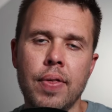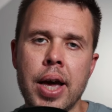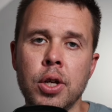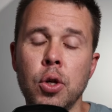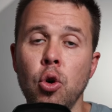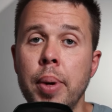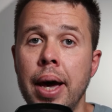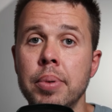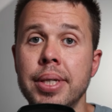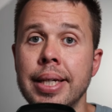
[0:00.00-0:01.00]
then you'll
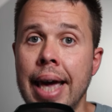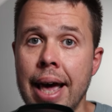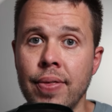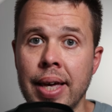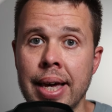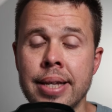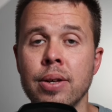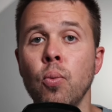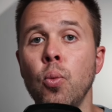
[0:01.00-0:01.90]
be able to get these